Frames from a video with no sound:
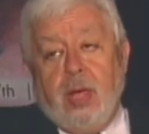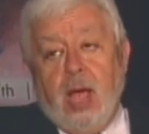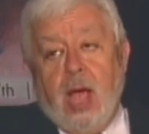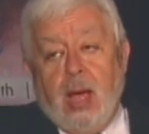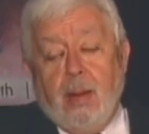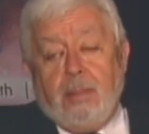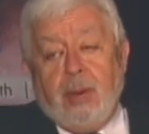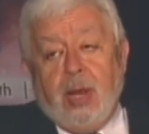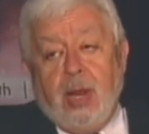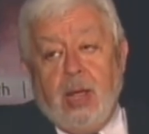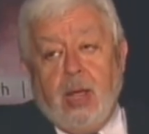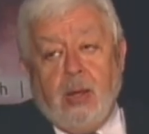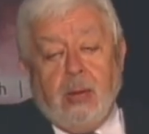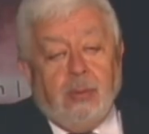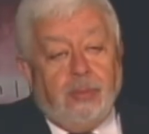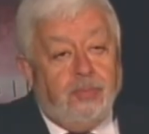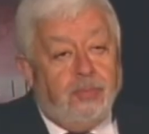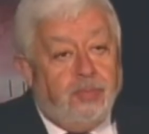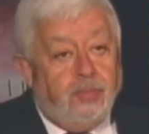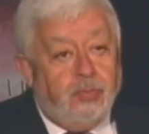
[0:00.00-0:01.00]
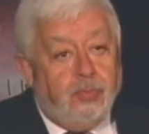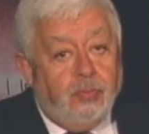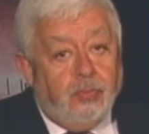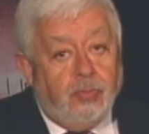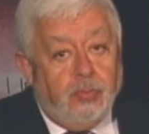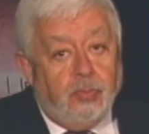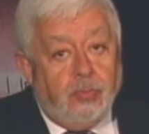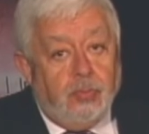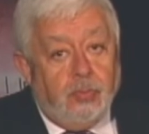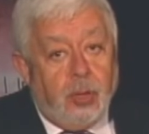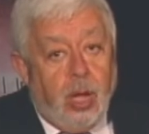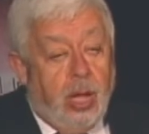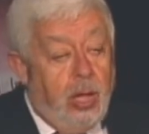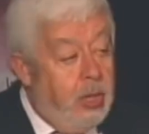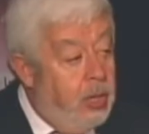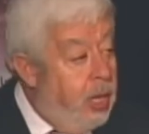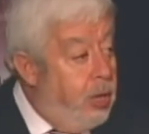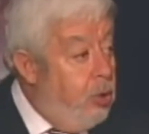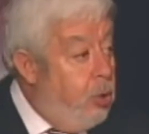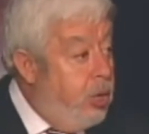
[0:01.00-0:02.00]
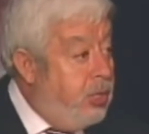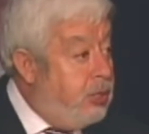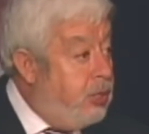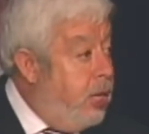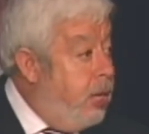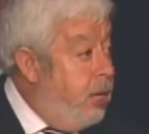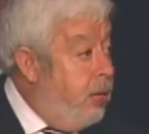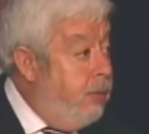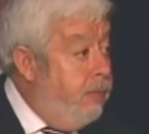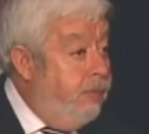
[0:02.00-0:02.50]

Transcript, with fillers: happening in the USA